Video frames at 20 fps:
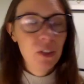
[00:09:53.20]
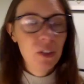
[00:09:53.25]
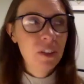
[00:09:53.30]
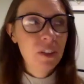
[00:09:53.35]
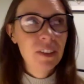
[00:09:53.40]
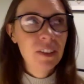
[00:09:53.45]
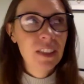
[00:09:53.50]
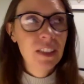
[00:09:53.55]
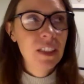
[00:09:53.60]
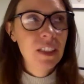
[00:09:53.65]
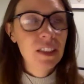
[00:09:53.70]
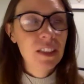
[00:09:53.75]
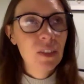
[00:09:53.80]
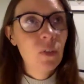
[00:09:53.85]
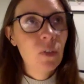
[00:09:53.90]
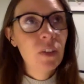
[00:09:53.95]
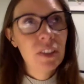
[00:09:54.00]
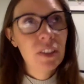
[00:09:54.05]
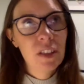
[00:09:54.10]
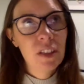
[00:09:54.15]
you see this all
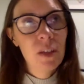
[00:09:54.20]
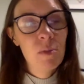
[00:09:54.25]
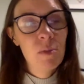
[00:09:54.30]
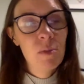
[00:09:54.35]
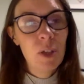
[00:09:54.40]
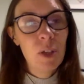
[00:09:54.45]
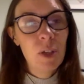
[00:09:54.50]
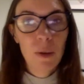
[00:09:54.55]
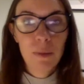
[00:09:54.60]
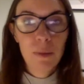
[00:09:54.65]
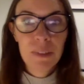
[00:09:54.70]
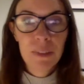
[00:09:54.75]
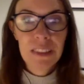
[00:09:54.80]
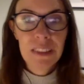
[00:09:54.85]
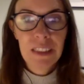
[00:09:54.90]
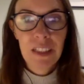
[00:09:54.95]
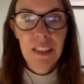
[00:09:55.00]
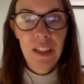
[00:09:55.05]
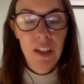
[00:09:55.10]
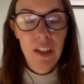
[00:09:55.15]
the time when it comes
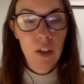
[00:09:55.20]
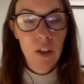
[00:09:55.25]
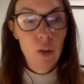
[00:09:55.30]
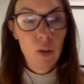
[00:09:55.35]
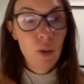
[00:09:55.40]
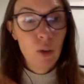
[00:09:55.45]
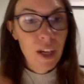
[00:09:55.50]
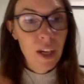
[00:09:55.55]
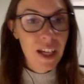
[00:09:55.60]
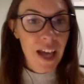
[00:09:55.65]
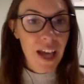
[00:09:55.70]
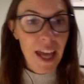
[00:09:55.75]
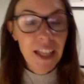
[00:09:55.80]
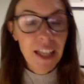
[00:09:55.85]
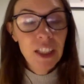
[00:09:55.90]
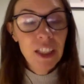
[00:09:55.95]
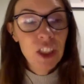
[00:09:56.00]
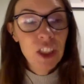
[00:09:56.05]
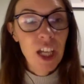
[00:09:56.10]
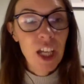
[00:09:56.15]
to creating
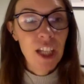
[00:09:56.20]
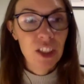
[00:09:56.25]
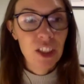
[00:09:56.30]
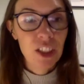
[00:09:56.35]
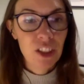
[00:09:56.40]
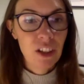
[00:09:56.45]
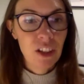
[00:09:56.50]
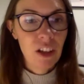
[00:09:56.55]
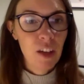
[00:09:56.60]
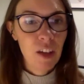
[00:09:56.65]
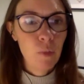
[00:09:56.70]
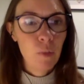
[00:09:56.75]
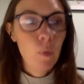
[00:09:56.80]
any change in our life,